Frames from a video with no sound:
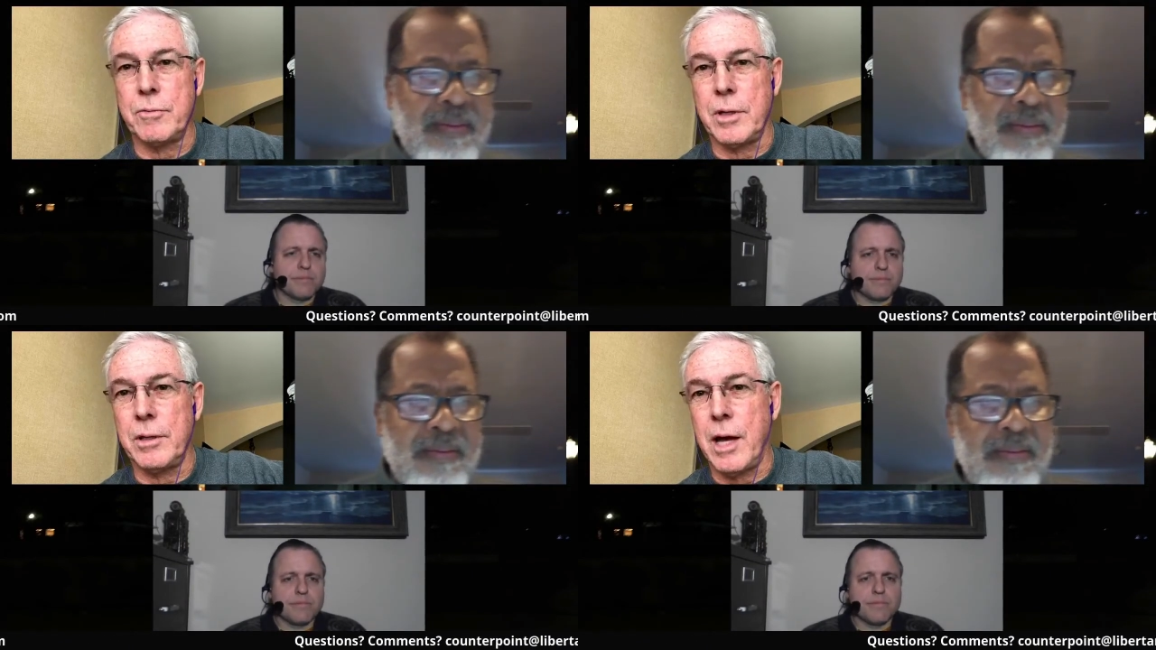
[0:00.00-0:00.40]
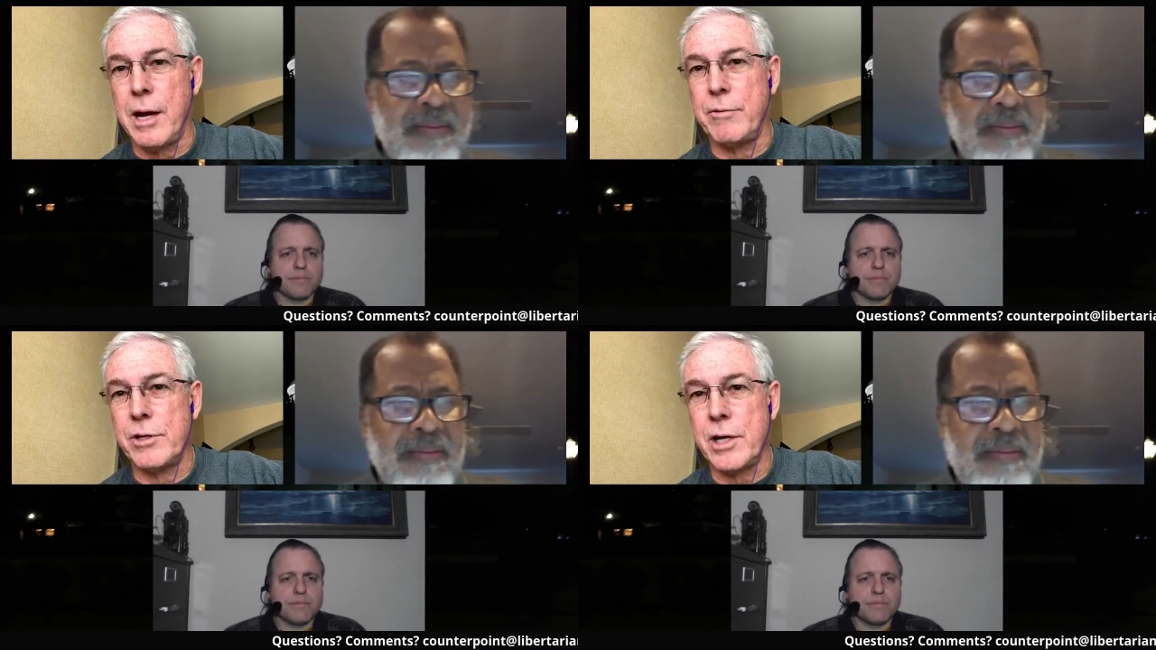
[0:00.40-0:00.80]
Speaker 1: with
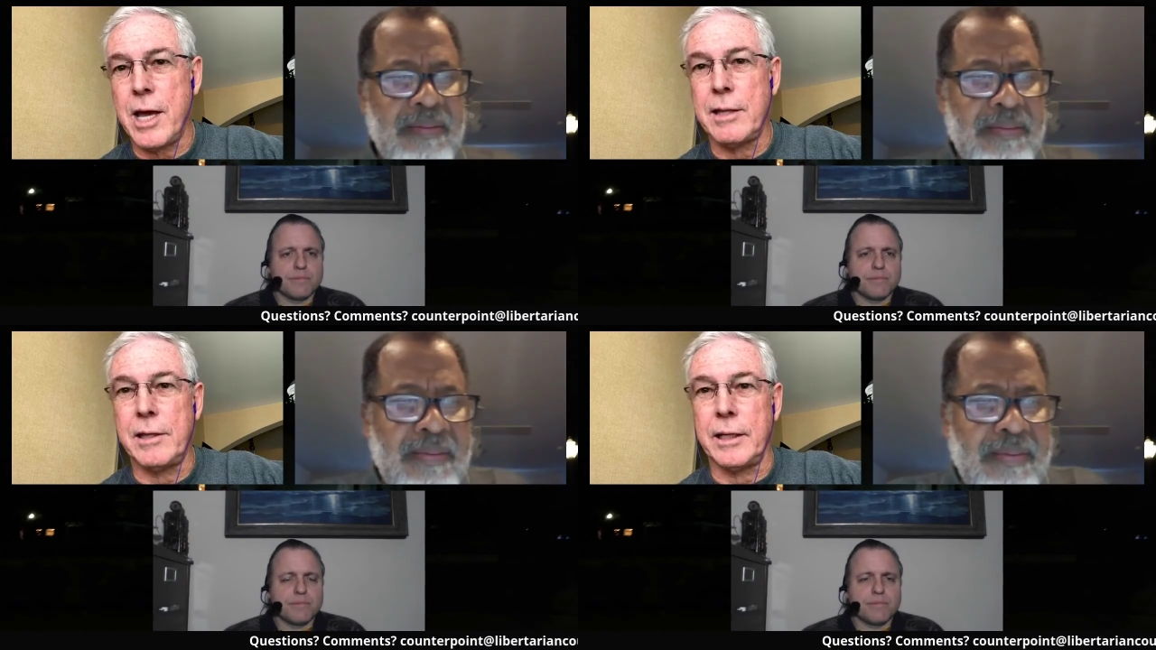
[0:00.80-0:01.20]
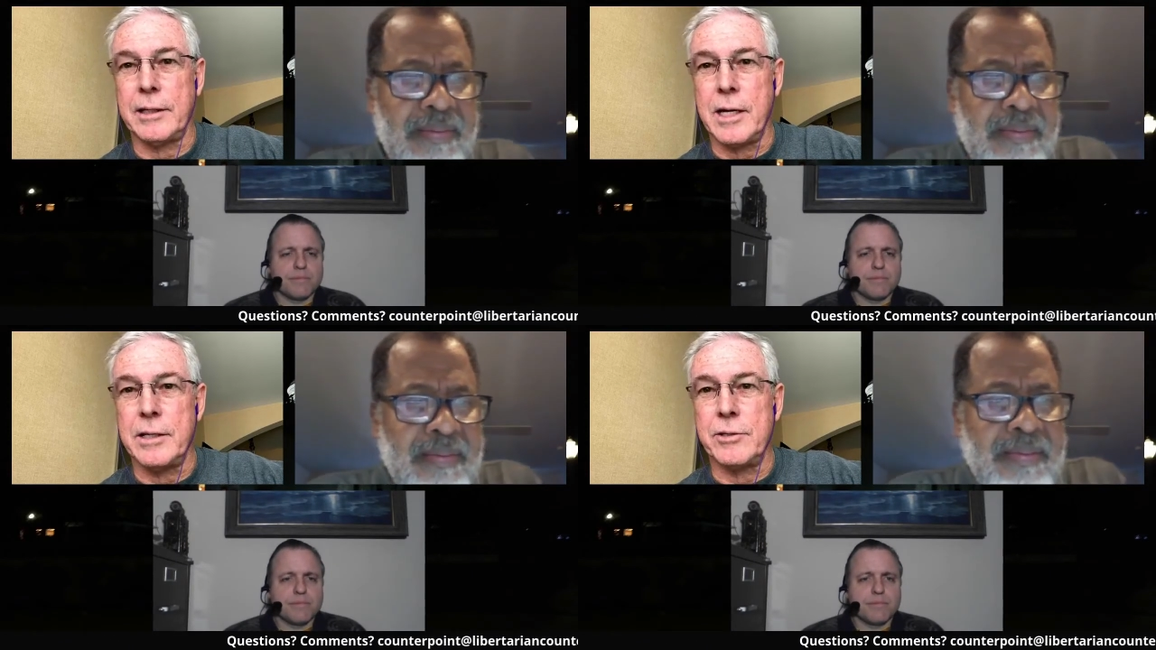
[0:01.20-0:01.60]
Irish Catholic
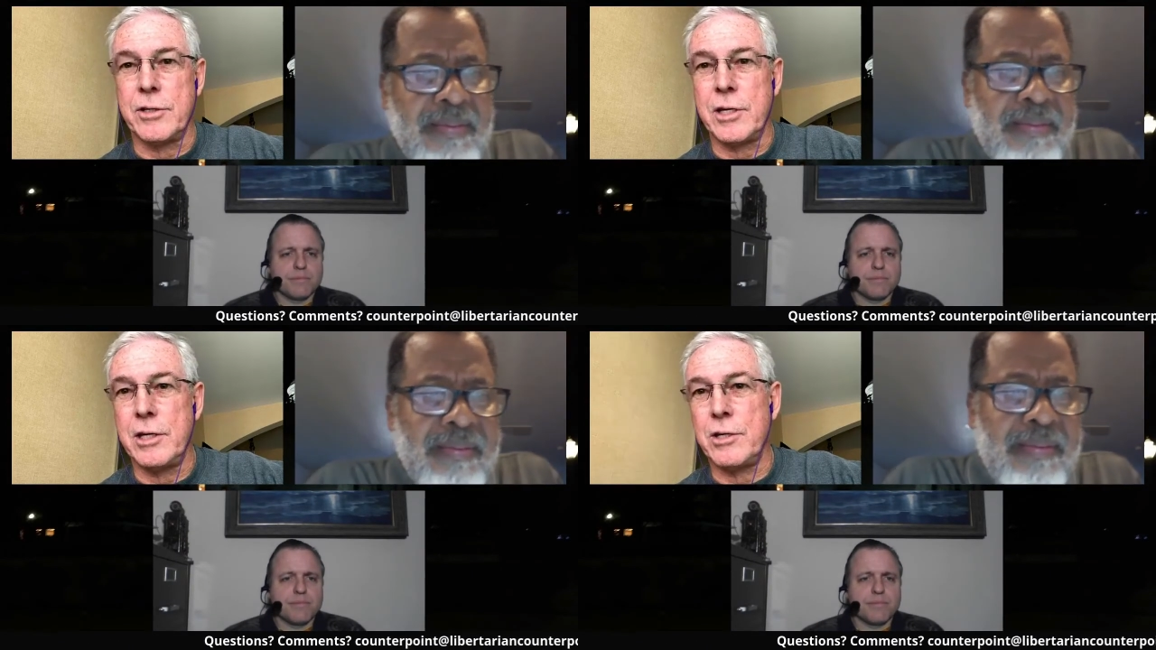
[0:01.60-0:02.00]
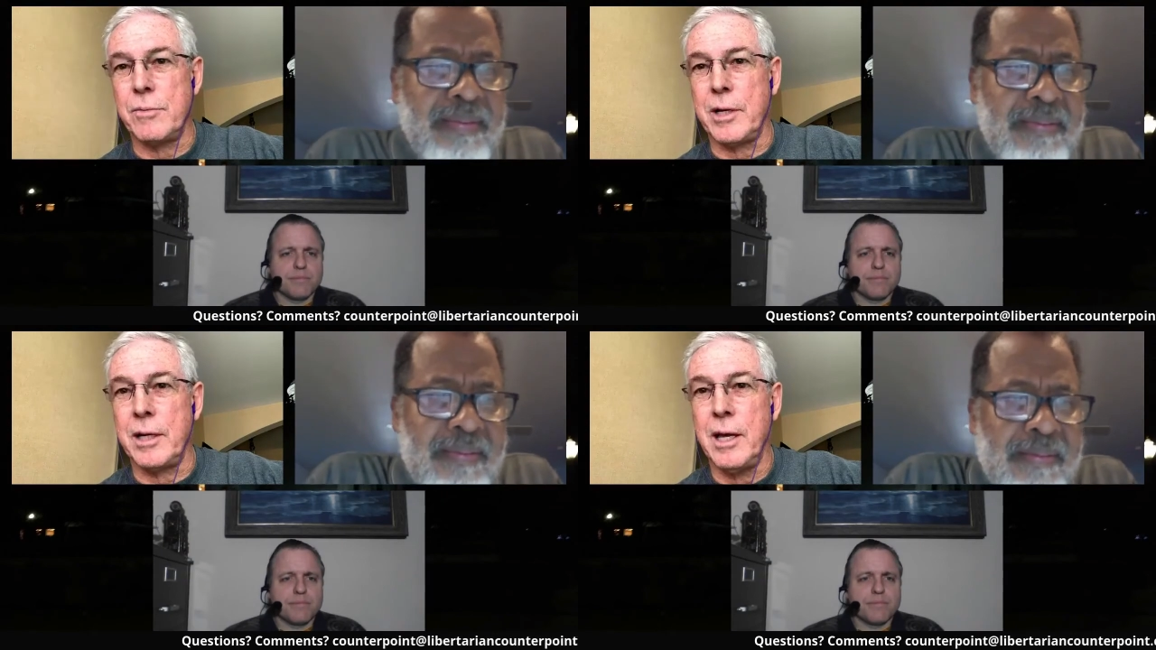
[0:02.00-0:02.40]
nuns teaching
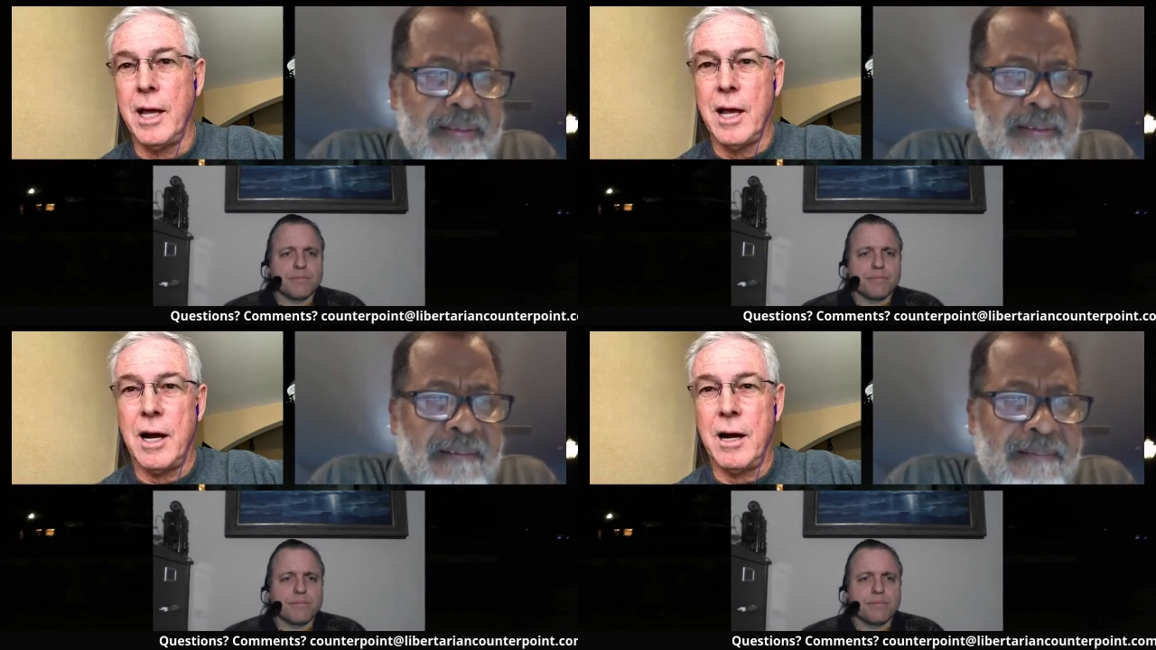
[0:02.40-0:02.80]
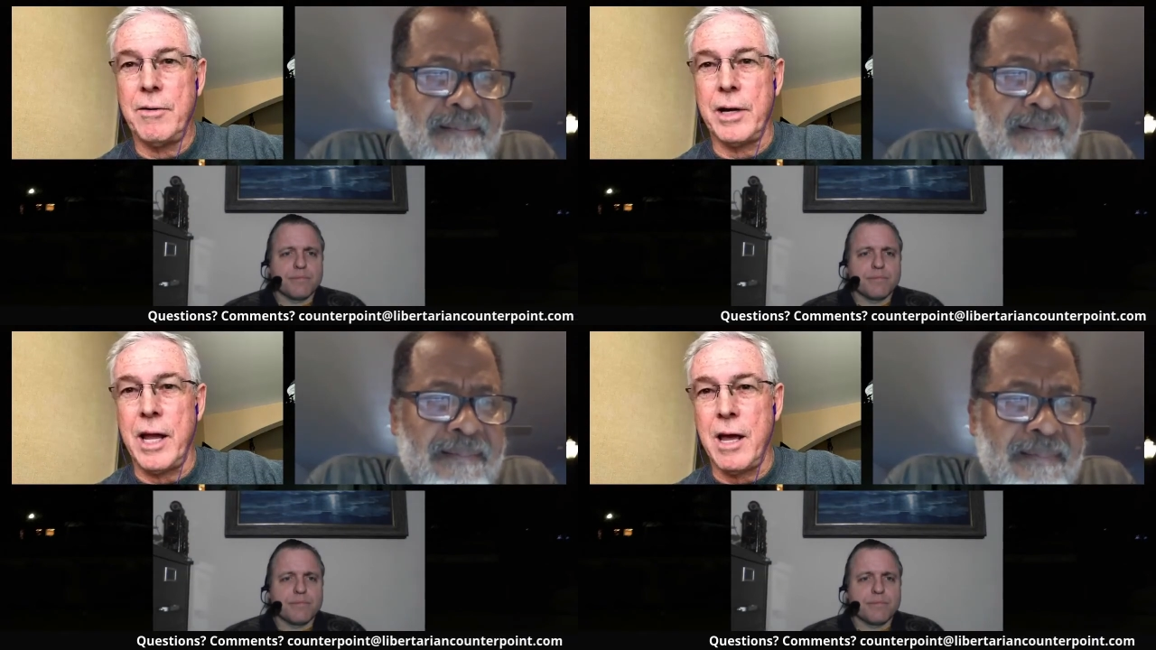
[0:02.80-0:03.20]
me. I
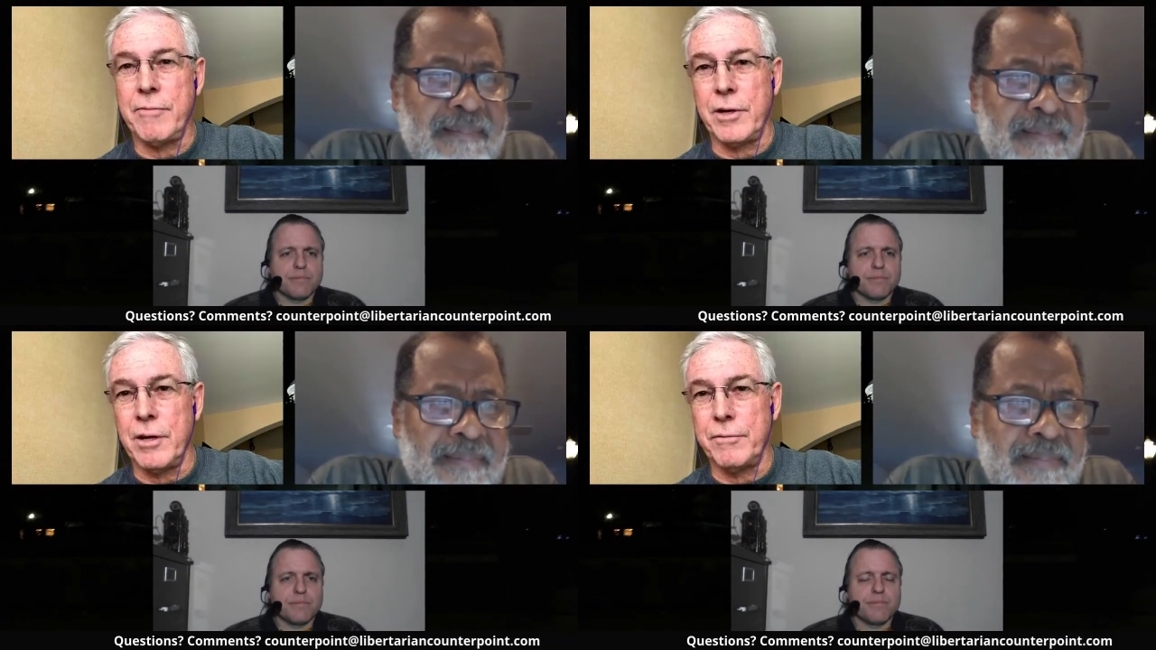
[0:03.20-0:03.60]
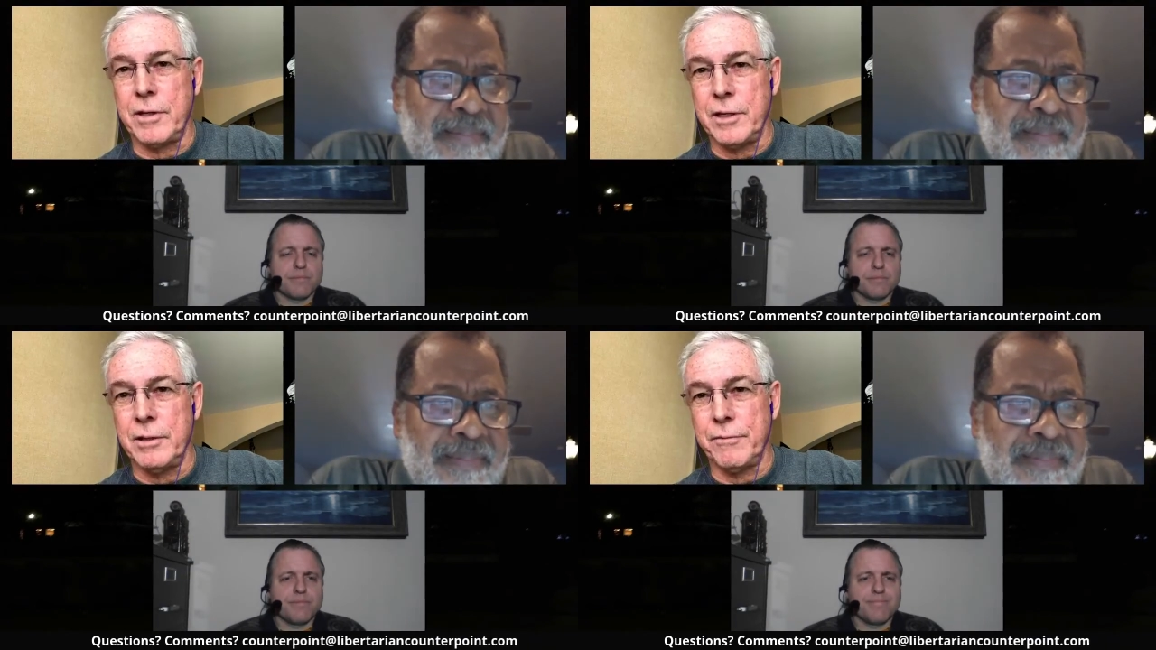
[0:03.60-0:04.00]
already have enough
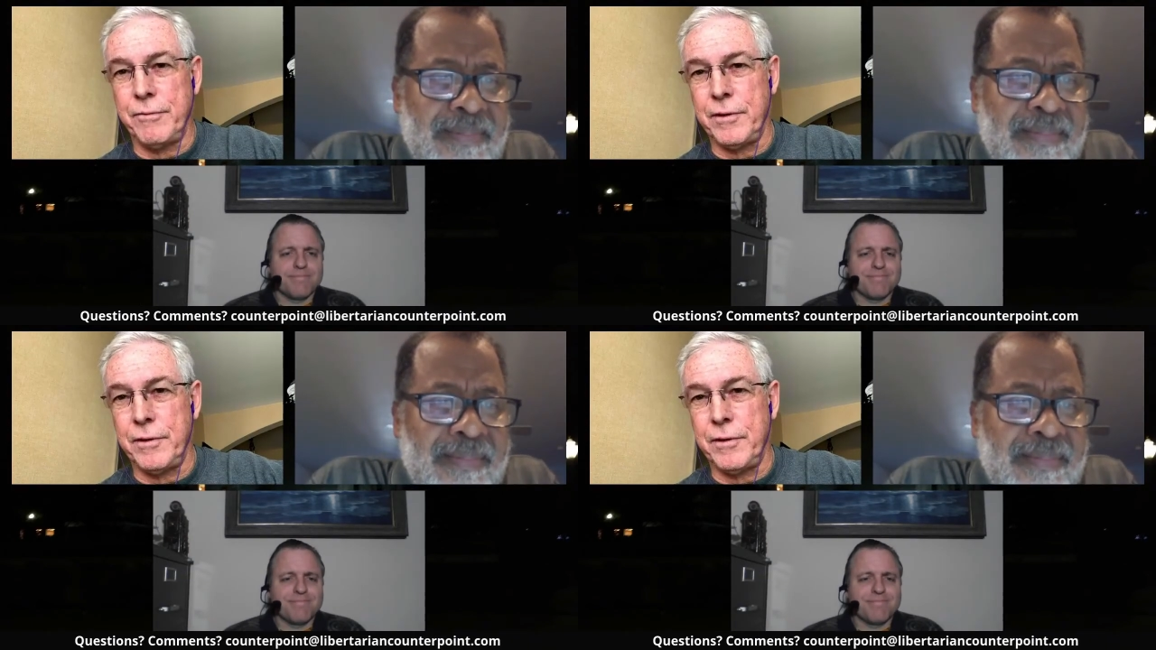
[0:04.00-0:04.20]
guilt